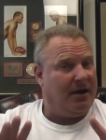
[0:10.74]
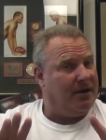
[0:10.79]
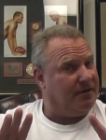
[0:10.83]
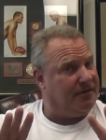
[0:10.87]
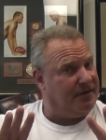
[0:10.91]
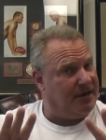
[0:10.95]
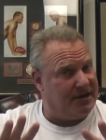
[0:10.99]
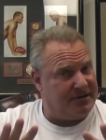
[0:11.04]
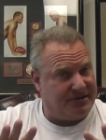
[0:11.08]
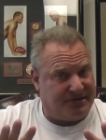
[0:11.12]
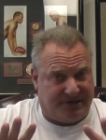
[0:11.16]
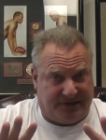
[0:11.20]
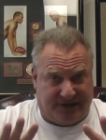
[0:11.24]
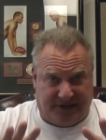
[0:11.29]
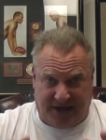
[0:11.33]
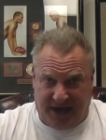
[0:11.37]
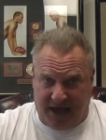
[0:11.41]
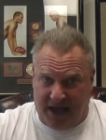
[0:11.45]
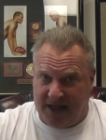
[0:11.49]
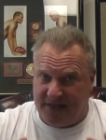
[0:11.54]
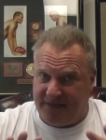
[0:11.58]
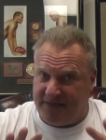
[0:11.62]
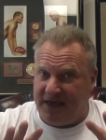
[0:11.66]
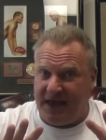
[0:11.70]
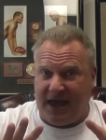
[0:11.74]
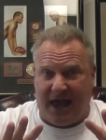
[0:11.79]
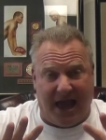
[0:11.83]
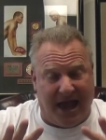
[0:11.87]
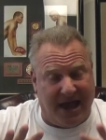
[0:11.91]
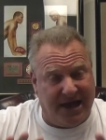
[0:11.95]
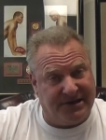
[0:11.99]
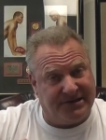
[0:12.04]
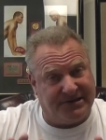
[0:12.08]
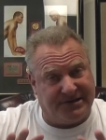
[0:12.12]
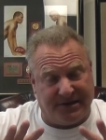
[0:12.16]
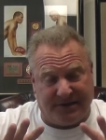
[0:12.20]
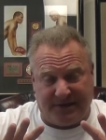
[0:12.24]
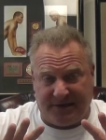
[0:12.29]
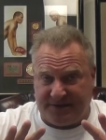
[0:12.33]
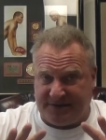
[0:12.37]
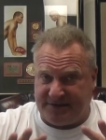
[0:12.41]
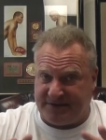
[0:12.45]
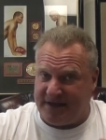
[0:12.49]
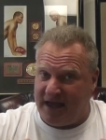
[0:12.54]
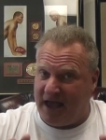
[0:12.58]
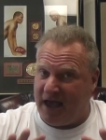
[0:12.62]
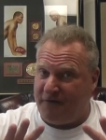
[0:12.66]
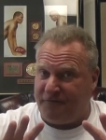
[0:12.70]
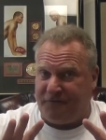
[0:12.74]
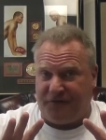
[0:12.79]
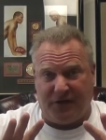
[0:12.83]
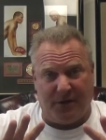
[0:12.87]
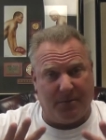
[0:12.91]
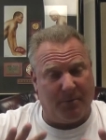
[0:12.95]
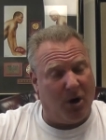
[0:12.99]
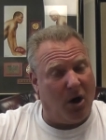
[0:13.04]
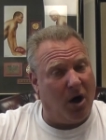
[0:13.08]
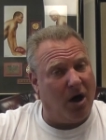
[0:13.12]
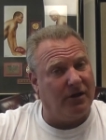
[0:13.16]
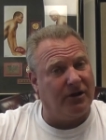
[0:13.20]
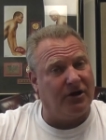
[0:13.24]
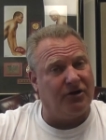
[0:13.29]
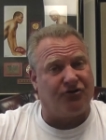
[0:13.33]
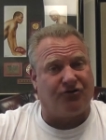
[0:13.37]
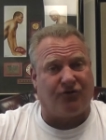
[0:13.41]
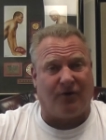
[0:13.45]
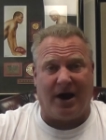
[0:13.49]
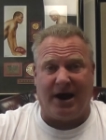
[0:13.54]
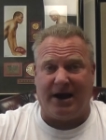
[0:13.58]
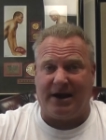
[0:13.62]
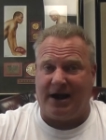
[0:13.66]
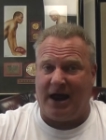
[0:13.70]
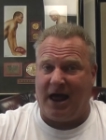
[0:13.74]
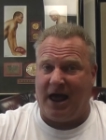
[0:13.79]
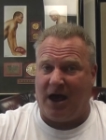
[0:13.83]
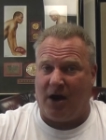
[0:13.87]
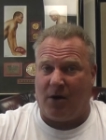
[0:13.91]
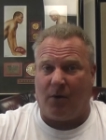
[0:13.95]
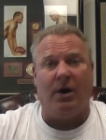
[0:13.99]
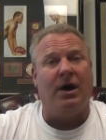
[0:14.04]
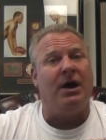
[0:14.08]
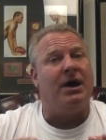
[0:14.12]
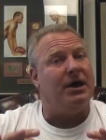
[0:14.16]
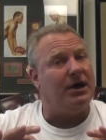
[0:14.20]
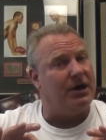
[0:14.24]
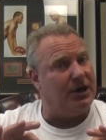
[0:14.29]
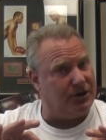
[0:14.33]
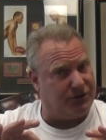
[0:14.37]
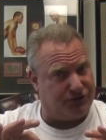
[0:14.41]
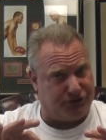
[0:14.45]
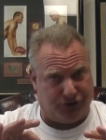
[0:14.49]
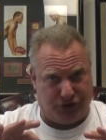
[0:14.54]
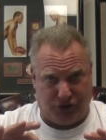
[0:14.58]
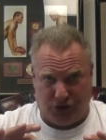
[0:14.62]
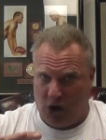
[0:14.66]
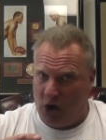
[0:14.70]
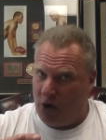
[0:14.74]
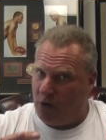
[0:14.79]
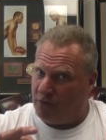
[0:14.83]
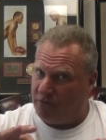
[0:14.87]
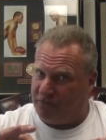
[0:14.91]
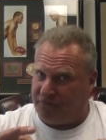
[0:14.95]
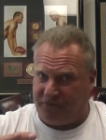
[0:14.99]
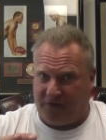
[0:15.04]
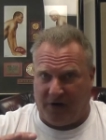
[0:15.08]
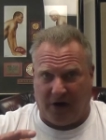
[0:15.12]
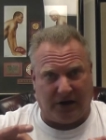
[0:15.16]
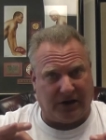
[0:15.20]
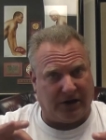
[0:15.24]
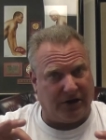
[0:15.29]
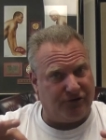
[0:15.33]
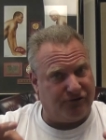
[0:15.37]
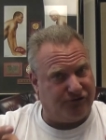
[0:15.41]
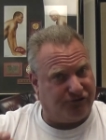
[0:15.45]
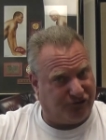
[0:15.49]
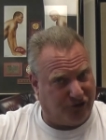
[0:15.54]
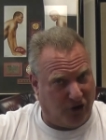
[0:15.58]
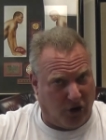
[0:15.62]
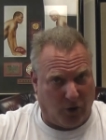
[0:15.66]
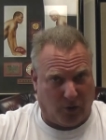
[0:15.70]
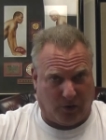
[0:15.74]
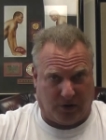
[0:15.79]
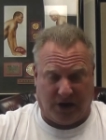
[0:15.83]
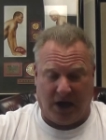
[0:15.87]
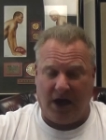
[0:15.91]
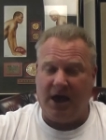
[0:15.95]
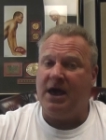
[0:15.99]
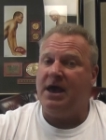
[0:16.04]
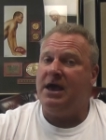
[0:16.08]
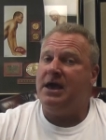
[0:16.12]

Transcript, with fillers: This kid, the ace of the staff for the Marlins right now, is no fucking joke.